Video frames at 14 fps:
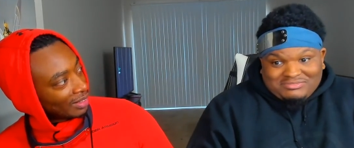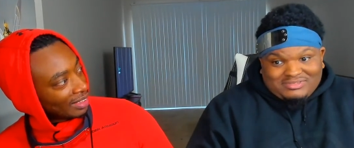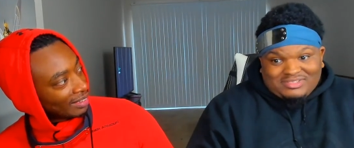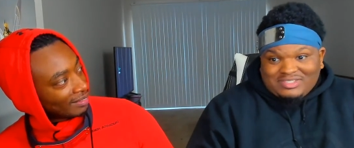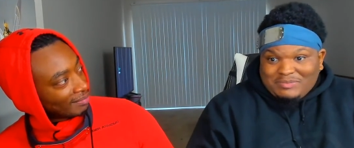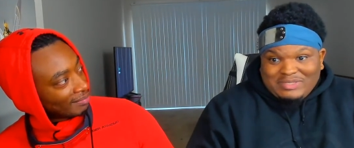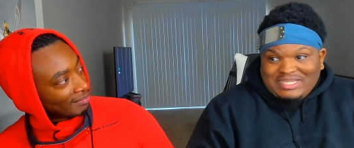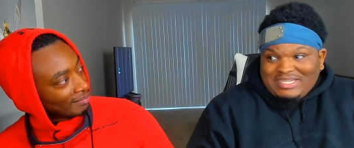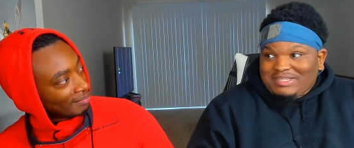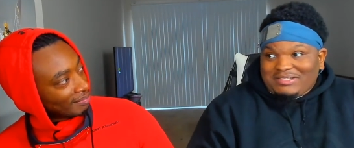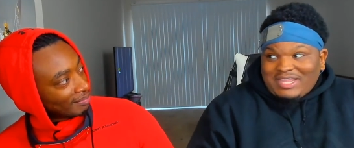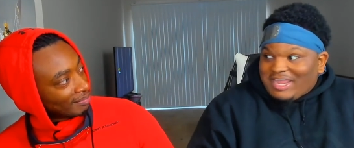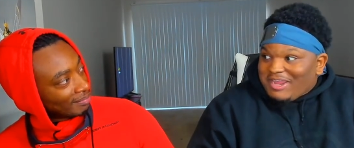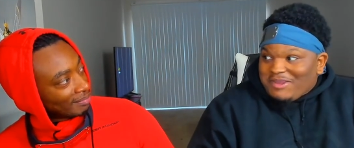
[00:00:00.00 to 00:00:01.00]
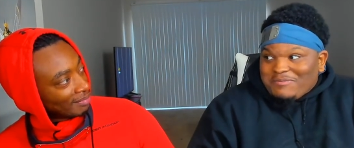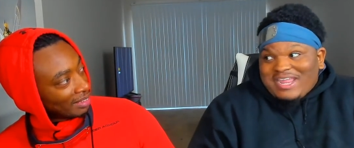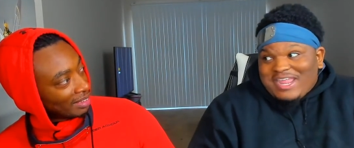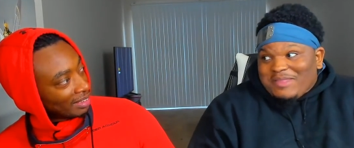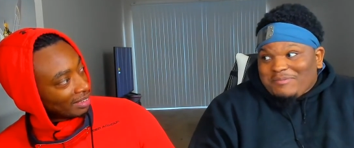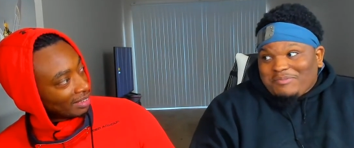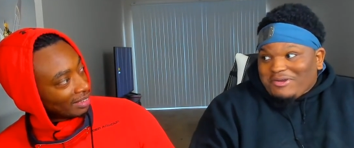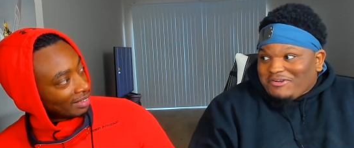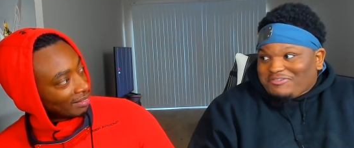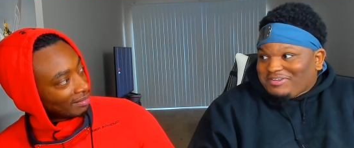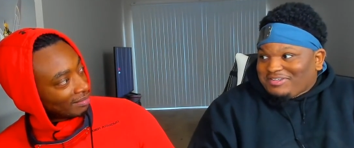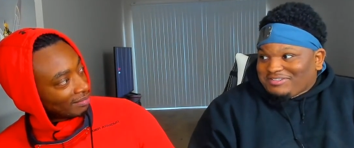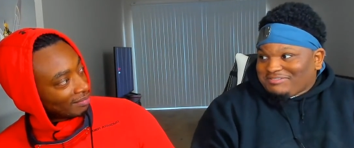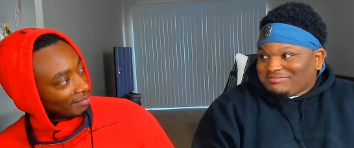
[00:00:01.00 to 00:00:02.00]
Speaker 1: I mean, everybody ain't
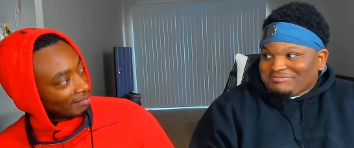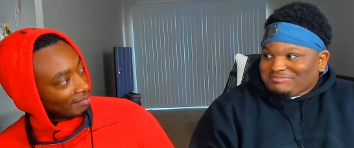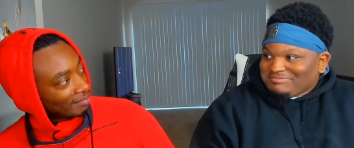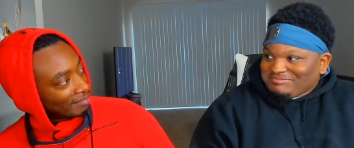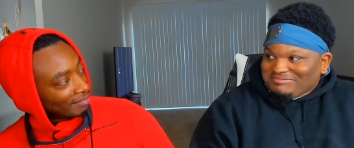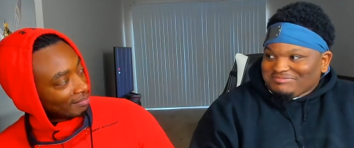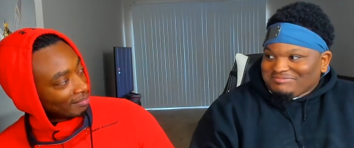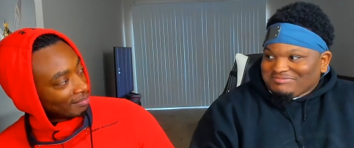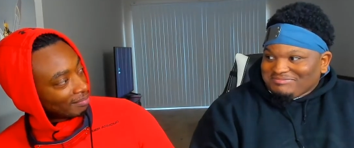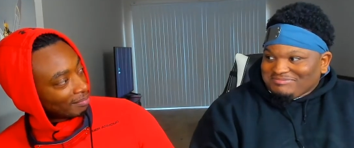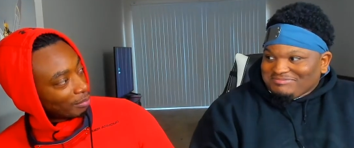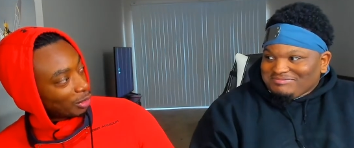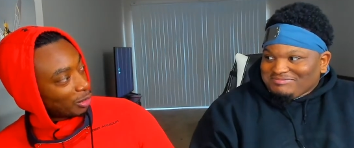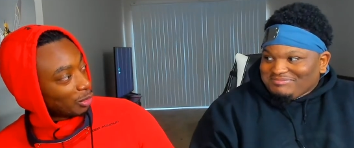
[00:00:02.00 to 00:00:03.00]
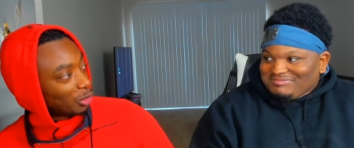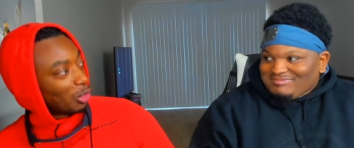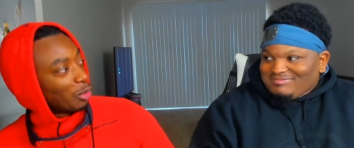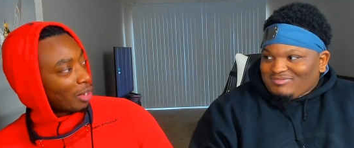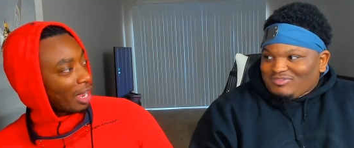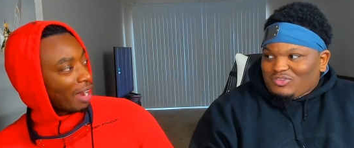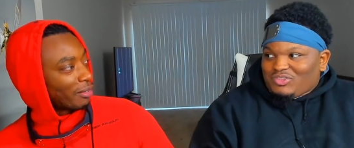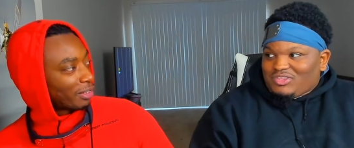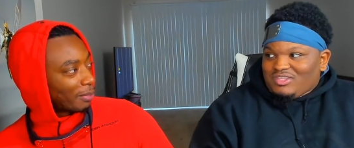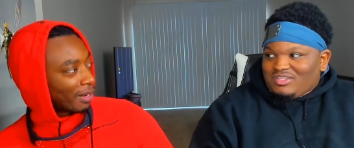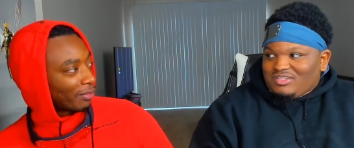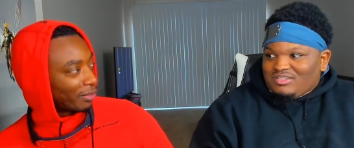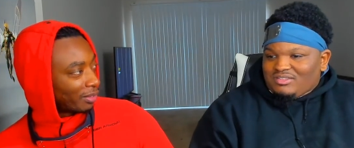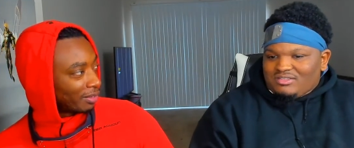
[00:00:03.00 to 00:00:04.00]
perfect. But you still got
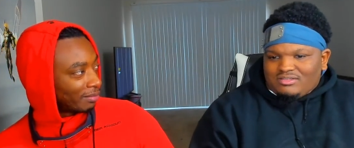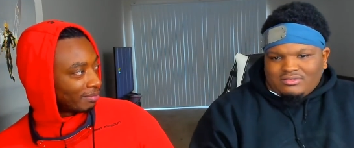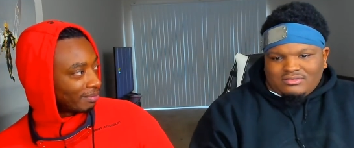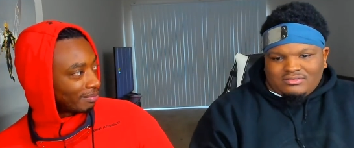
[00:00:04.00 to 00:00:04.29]
respect for him.